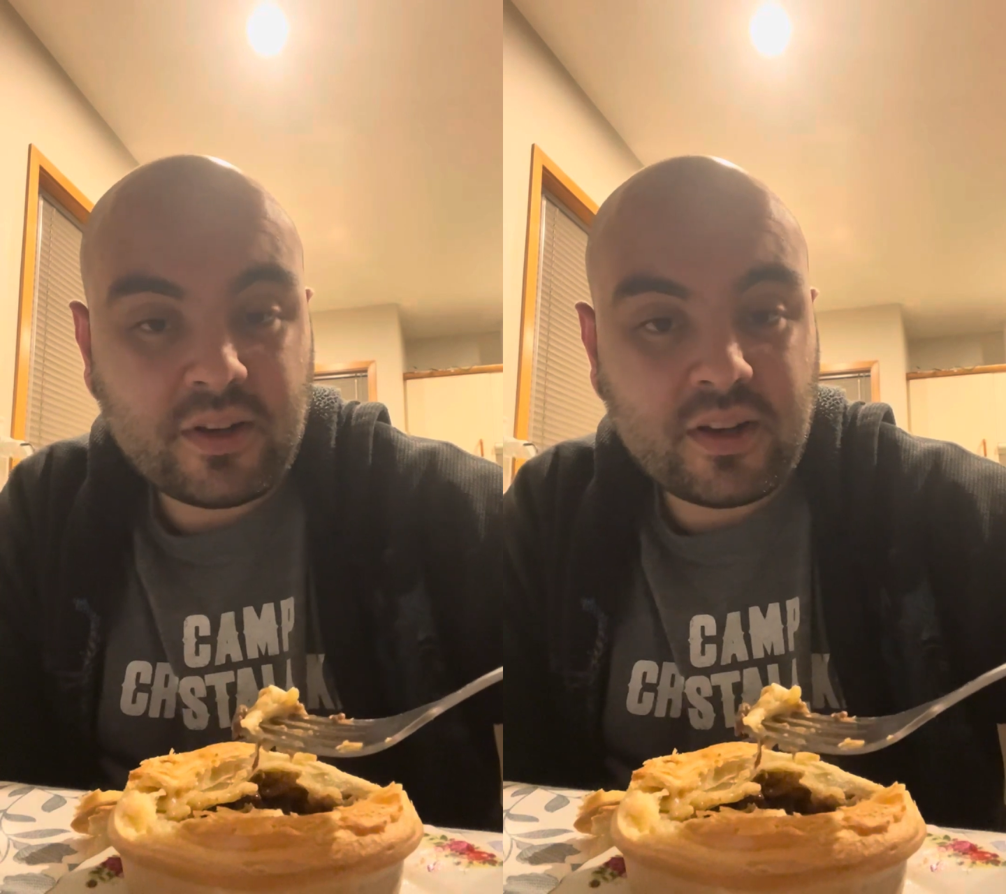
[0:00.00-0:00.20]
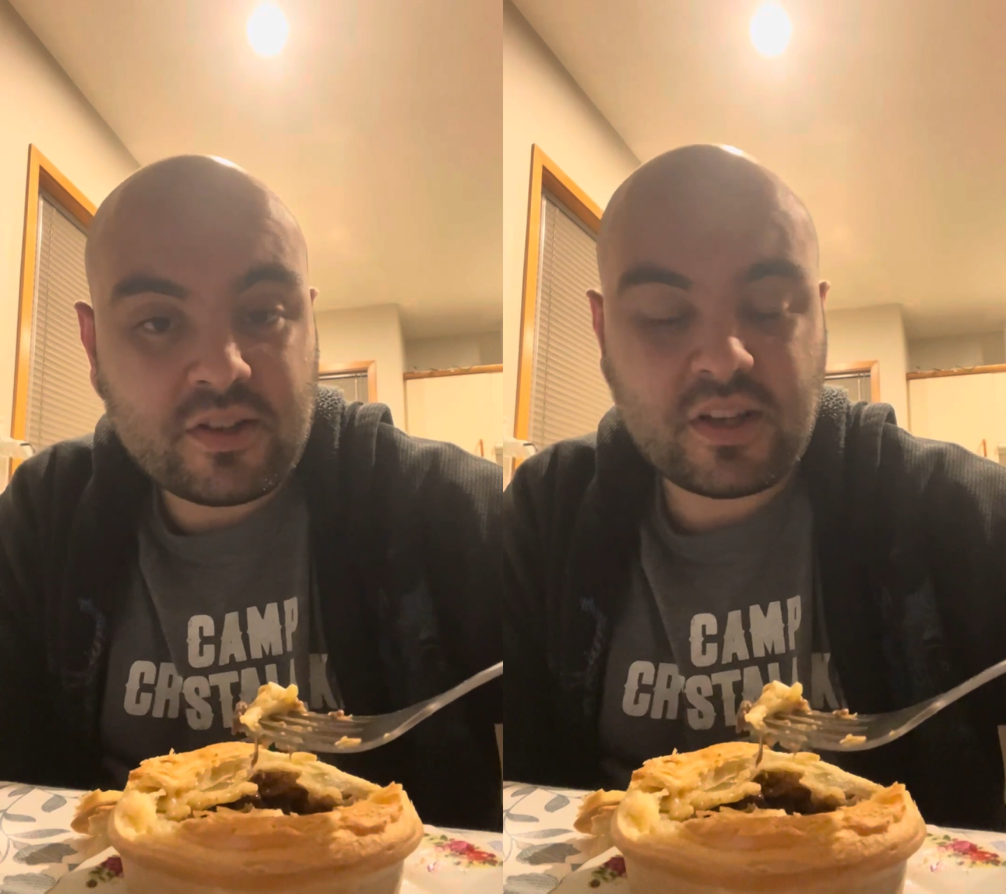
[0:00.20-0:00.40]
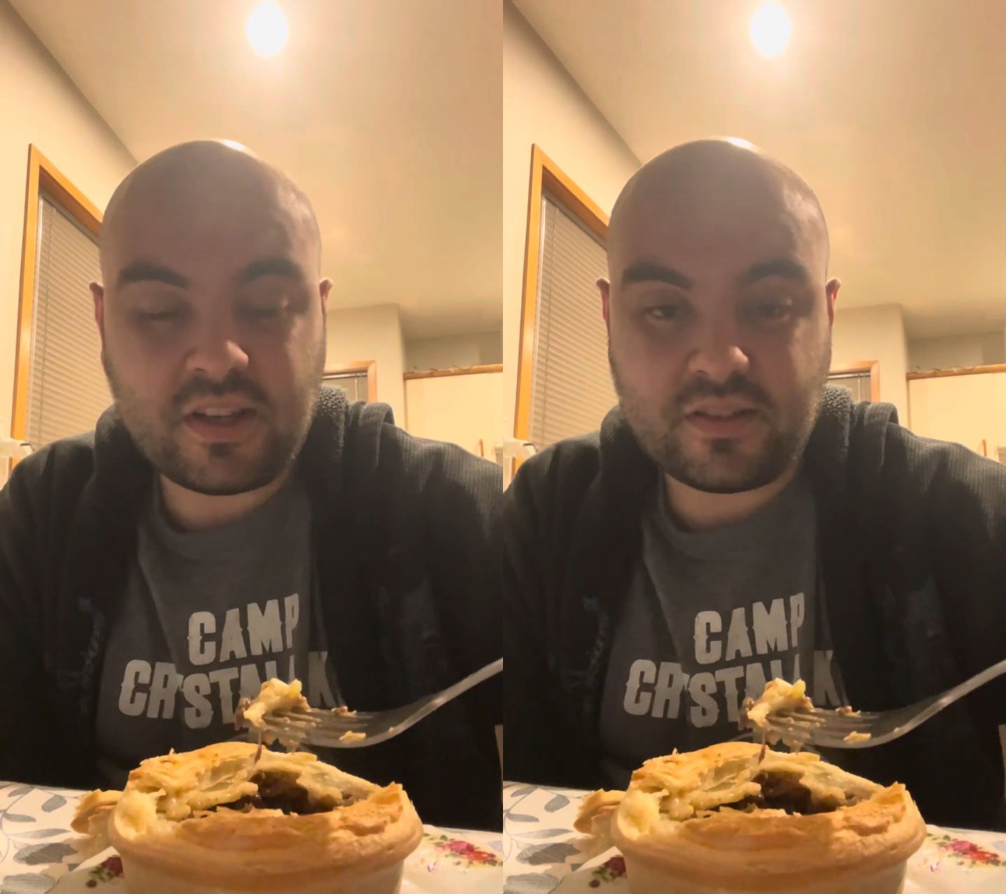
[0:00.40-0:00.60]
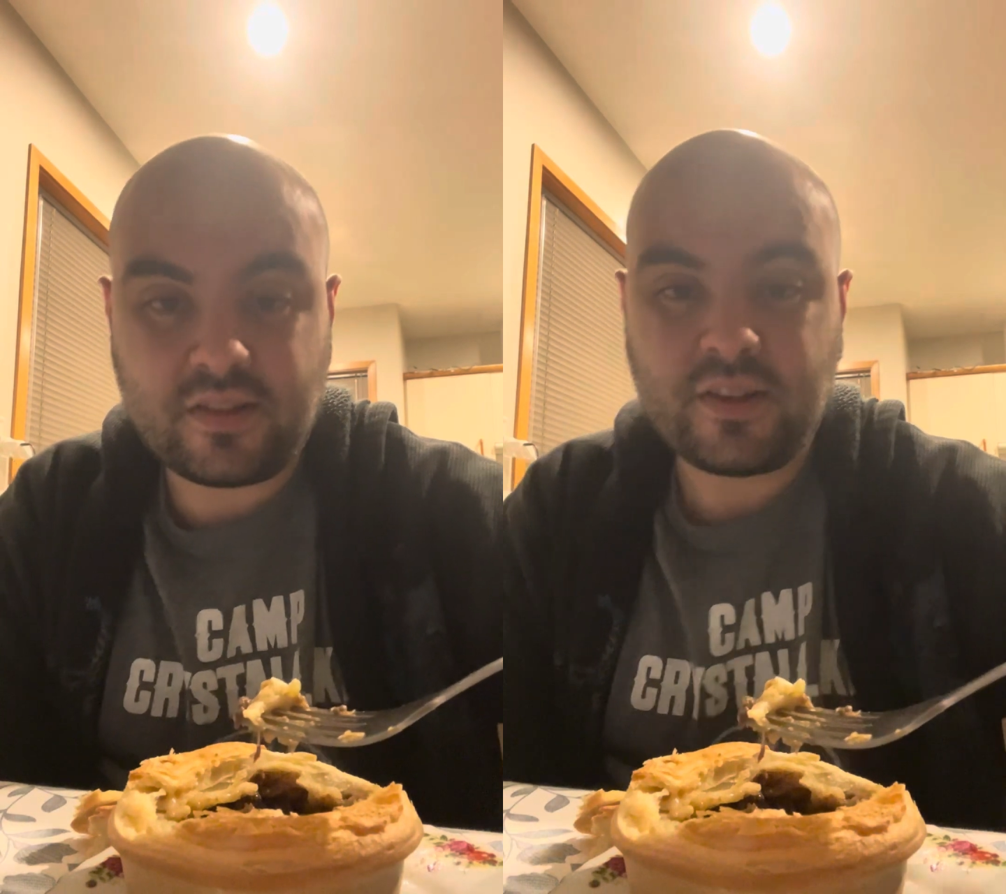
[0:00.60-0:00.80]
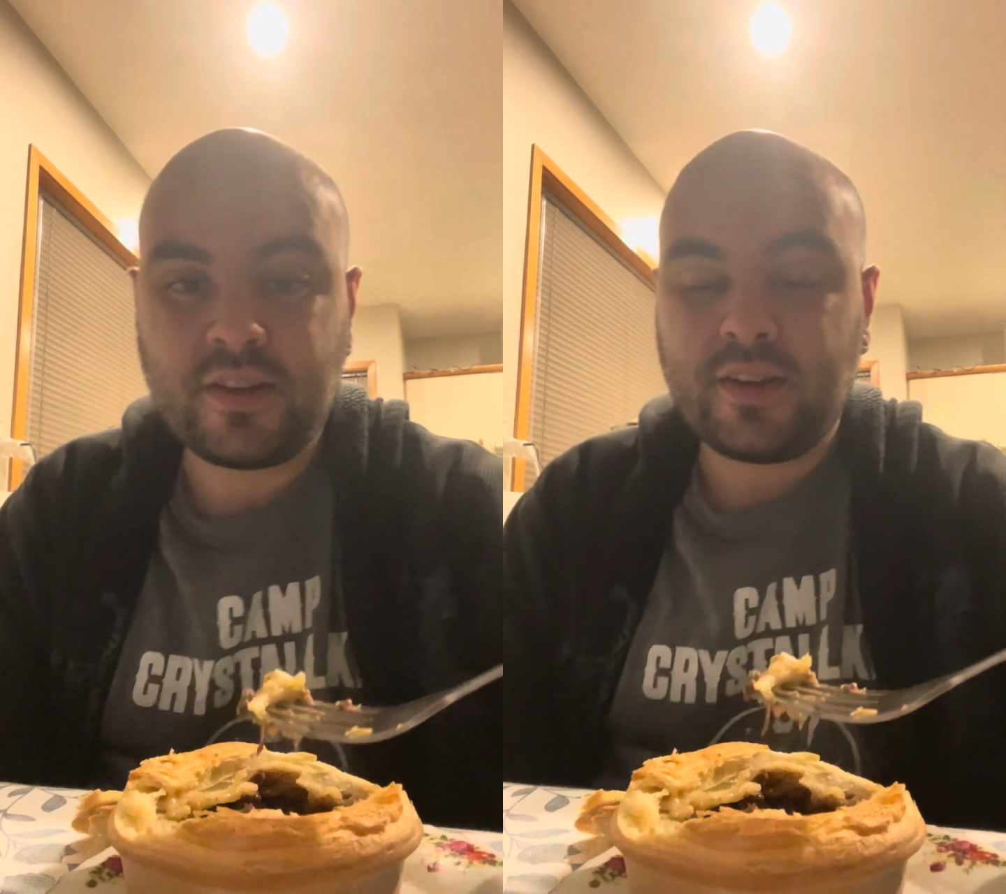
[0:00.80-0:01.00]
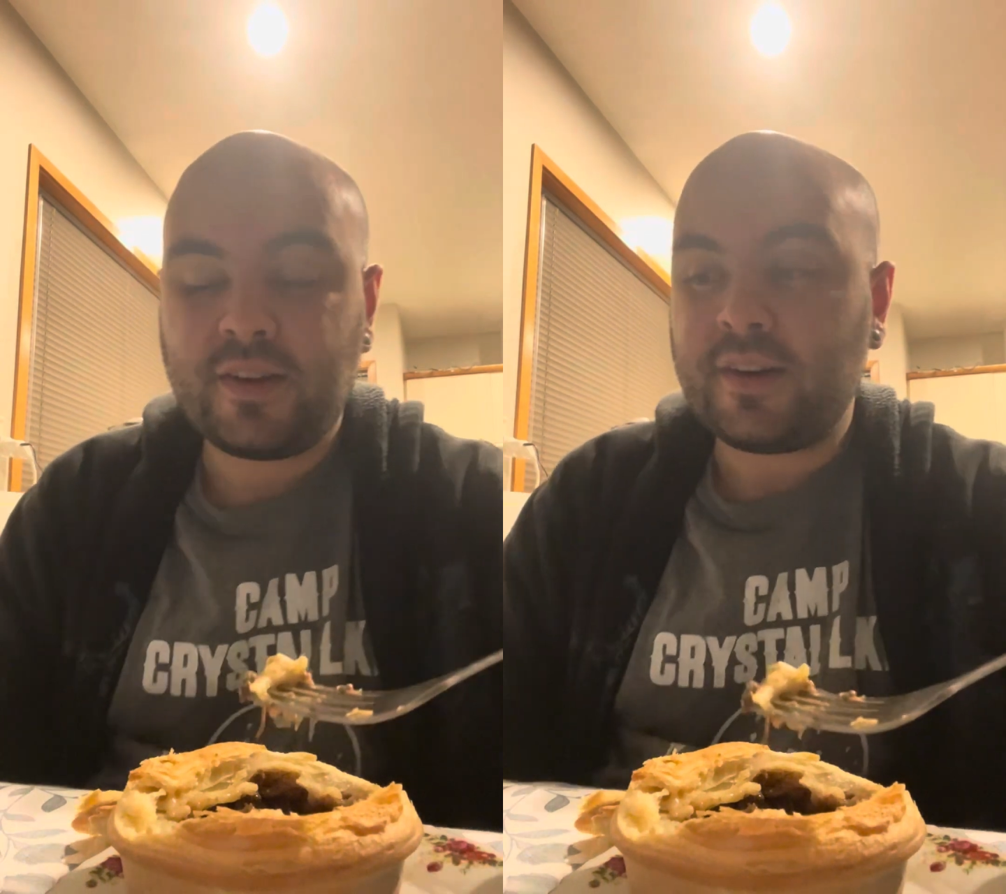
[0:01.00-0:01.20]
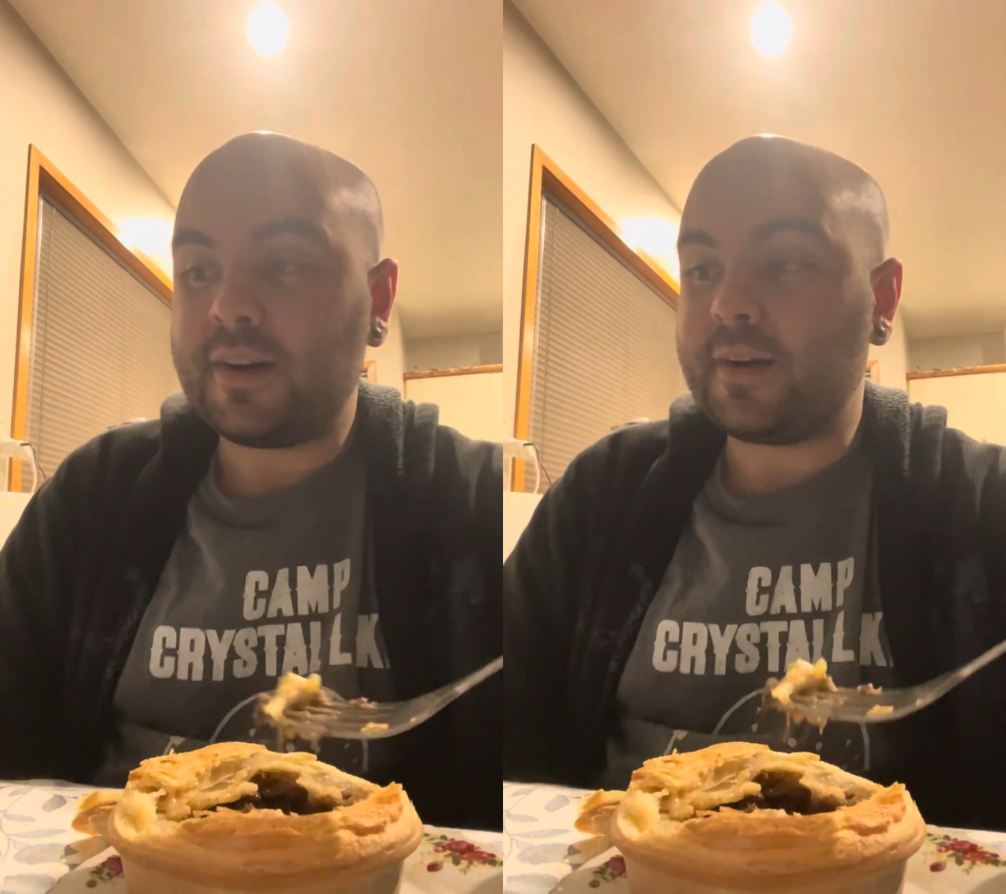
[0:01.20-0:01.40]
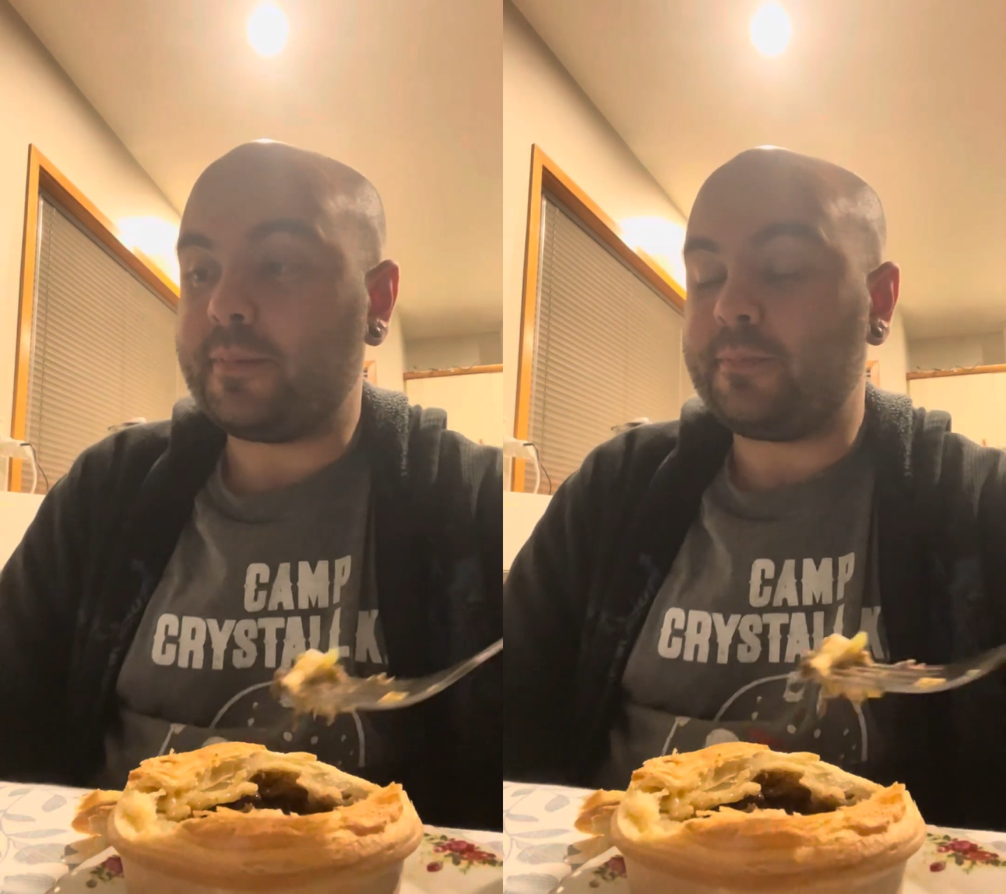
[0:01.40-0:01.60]
you get a chance.
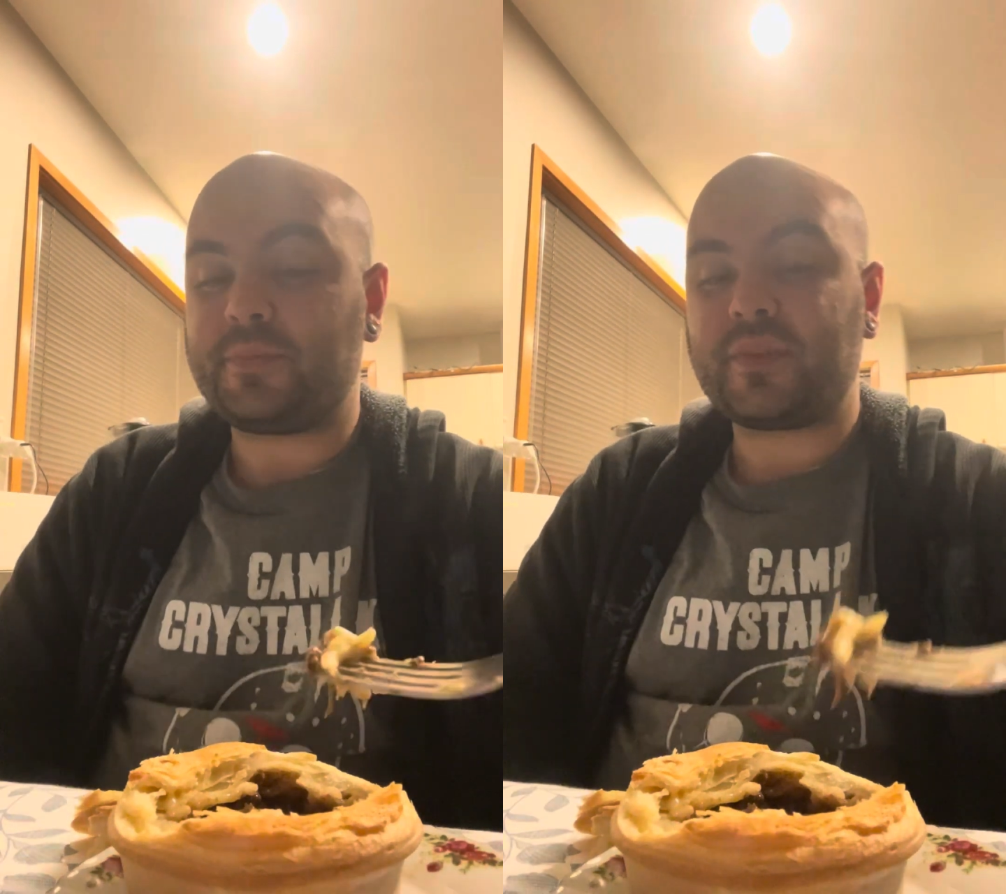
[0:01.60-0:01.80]
That's